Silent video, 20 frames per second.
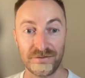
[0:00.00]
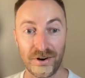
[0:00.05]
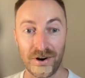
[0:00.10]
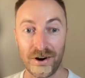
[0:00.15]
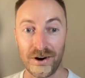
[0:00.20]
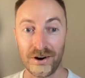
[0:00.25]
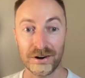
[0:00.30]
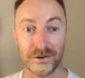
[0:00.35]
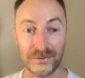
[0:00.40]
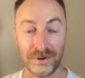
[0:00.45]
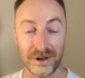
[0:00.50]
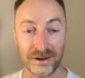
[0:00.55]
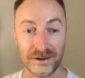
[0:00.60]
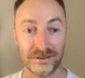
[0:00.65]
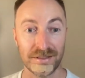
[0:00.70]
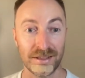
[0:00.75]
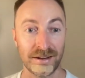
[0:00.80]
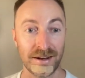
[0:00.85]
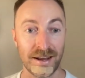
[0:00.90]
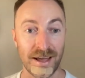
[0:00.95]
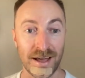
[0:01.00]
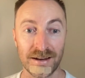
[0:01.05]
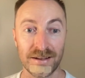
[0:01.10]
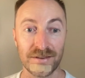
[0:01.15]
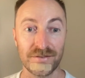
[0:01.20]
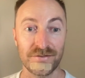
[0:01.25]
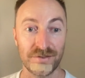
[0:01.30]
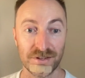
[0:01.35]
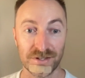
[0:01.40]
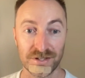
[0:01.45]
far greater than
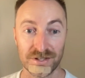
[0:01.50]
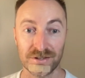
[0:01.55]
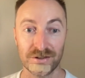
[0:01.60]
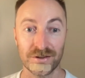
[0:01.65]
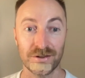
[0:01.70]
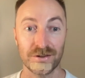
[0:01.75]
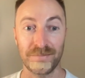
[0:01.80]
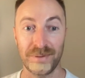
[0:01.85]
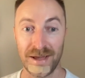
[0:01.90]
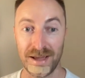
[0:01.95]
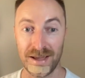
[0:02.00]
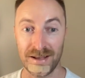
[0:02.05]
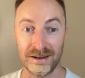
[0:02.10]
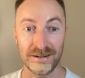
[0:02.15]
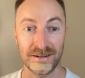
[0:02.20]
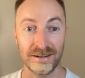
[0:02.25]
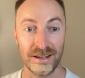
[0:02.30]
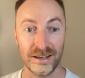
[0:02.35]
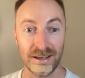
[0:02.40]
any physical pain